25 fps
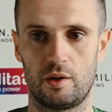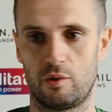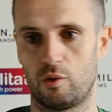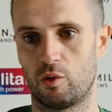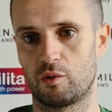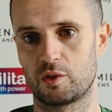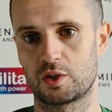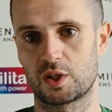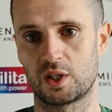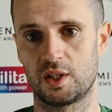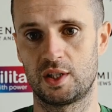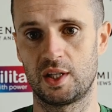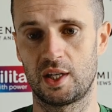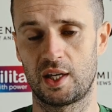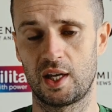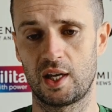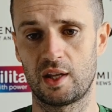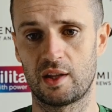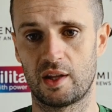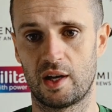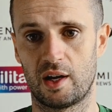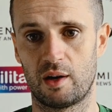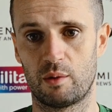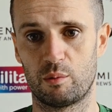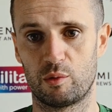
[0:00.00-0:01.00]
Obviously to
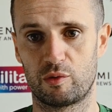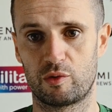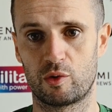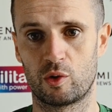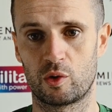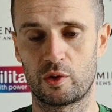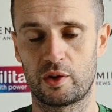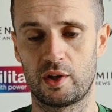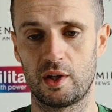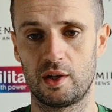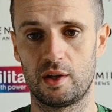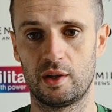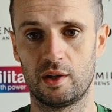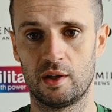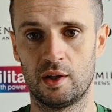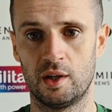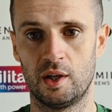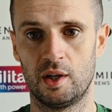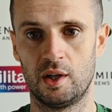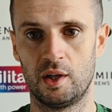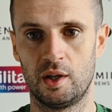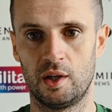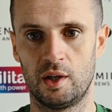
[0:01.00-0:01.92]
get that, we've got to